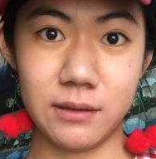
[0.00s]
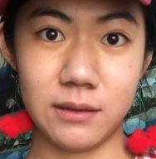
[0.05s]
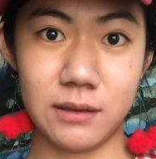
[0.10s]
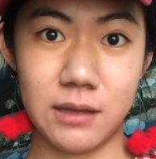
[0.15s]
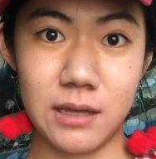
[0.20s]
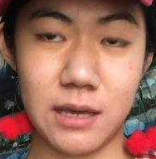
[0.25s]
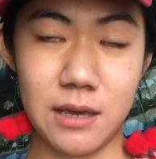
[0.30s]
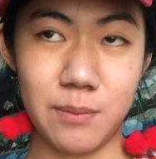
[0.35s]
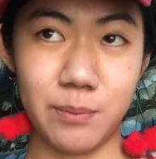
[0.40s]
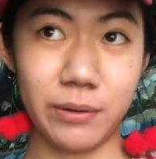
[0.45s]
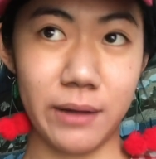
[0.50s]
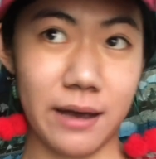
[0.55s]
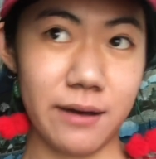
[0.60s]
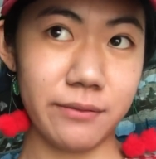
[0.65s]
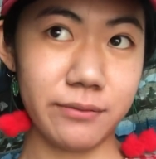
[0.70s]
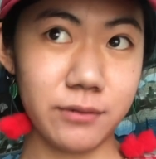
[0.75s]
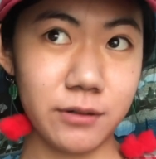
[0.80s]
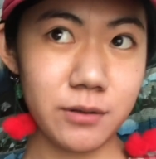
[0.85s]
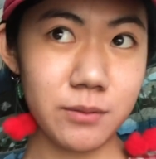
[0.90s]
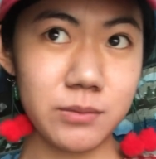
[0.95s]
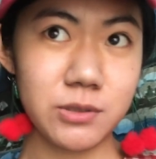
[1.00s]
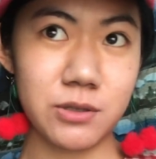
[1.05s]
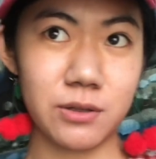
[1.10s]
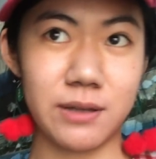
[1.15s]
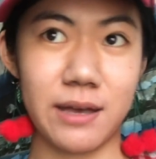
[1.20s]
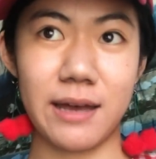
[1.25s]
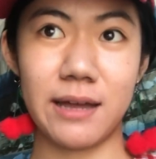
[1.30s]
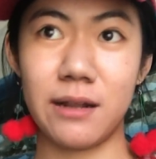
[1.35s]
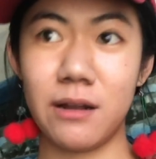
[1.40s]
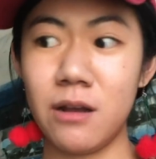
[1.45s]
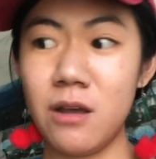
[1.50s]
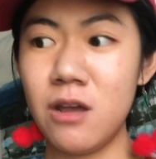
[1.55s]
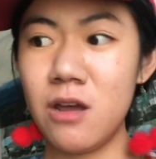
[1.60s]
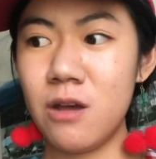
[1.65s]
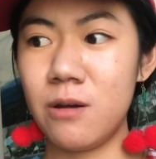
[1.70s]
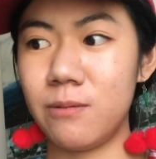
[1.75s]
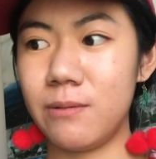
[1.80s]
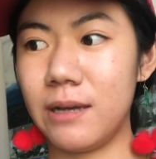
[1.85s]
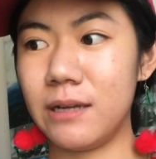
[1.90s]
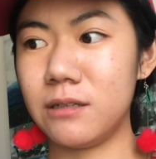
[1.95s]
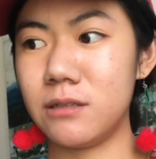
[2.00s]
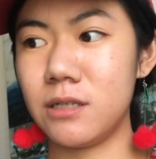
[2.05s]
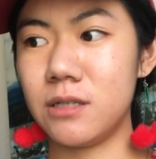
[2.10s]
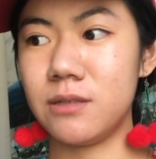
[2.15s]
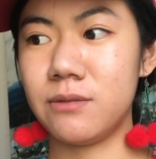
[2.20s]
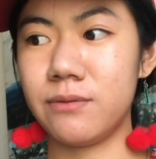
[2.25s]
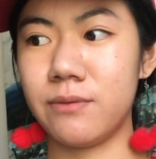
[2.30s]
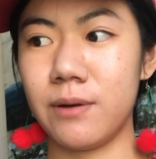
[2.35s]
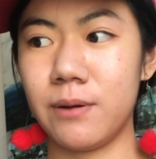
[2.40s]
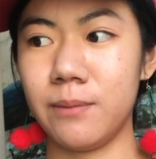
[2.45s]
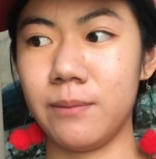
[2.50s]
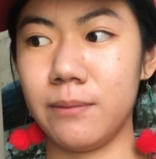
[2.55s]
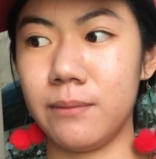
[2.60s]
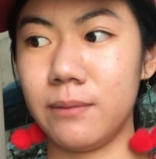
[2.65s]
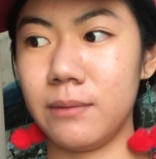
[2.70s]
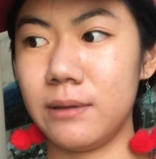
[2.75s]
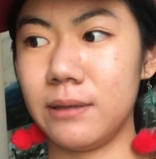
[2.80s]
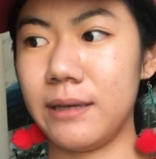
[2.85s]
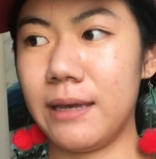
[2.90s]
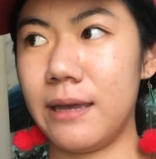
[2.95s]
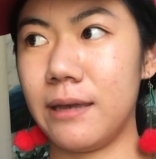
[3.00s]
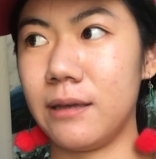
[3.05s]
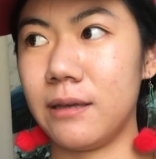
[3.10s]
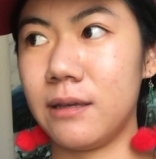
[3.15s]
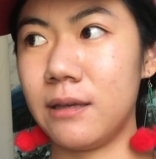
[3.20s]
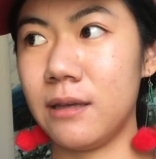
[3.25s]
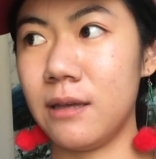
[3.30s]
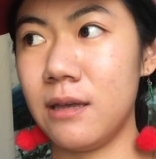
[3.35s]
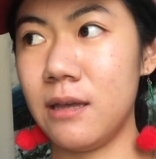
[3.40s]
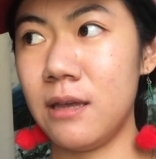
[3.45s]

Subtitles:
the platform, so that ranges from like